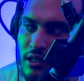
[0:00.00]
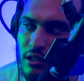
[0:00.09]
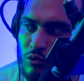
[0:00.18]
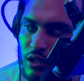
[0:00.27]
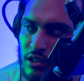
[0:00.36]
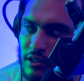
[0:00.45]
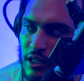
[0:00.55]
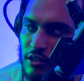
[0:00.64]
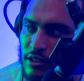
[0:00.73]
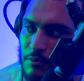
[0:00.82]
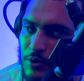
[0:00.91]
in real estate or
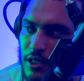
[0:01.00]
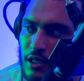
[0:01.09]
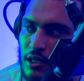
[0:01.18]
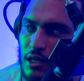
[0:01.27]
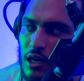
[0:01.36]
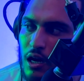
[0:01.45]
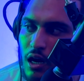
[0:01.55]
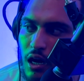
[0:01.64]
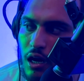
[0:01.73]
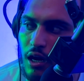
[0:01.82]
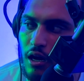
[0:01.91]
something.
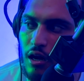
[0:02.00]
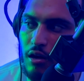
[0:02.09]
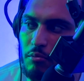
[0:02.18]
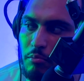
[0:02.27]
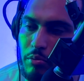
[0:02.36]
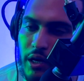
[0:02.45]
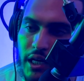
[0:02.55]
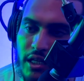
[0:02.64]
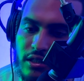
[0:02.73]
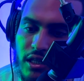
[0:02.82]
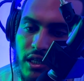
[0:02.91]
But
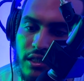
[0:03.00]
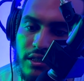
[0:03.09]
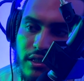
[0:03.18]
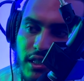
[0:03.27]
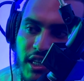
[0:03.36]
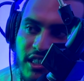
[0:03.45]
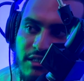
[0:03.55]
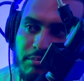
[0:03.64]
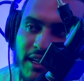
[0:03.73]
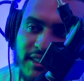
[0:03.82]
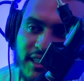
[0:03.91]
it's
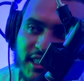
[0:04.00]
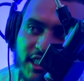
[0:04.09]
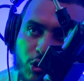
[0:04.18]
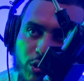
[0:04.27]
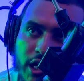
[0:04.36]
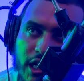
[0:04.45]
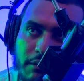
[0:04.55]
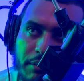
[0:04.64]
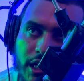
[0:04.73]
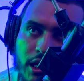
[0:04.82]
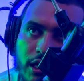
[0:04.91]
basically you getting
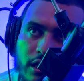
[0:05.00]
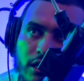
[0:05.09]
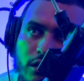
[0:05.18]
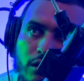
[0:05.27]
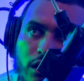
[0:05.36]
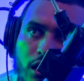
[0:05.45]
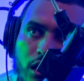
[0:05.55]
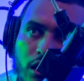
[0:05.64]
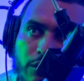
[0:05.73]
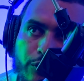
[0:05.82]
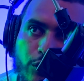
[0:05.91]
paid
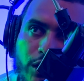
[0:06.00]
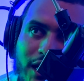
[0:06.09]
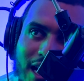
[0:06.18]
from